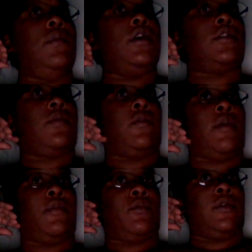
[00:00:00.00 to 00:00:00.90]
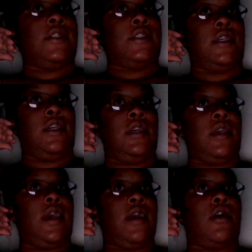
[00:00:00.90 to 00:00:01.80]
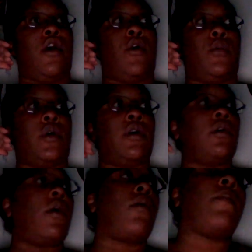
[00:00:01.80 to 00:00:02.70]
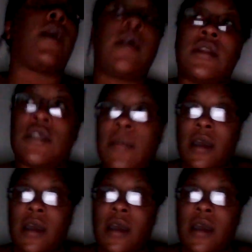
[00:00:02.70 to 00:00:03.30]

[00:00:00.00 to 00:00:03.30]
some Rebel Whiskey and Coke. Oh my goodness, my